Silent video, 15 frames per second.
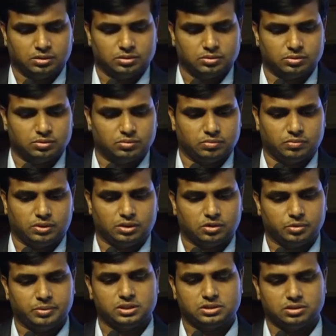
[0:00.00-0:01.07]
So what
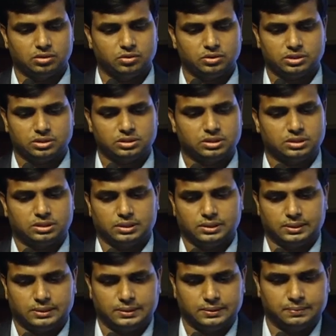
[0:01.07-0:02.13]
could be the solutions?
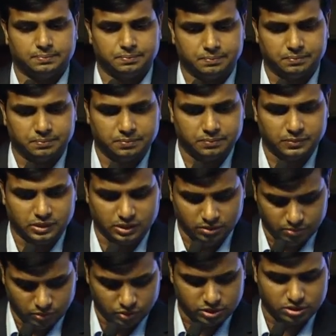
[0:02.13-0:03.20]
The
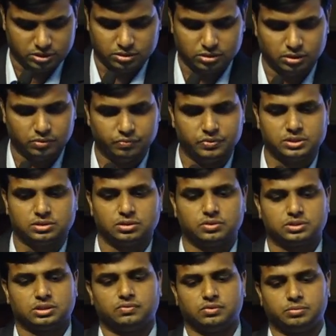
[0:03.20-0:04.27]
most obvious
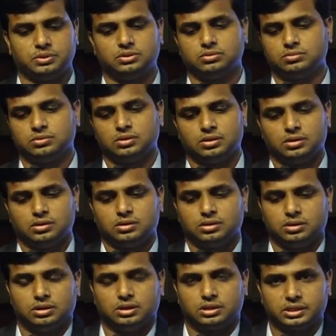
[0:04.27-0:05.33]
solution would be to
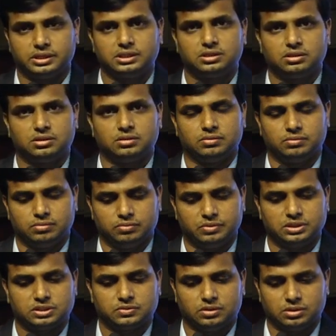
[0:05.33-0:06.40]
treat the
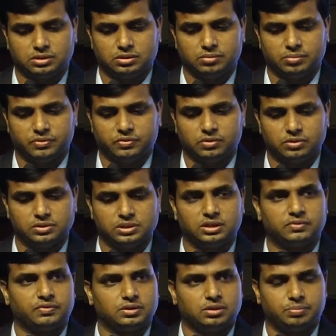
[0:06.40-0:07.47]
wastewater before using
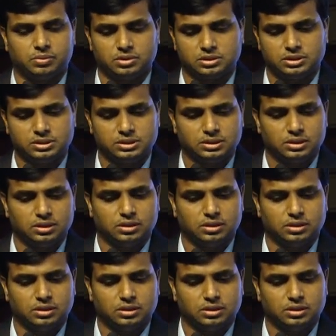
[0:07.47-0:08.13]
it for the process.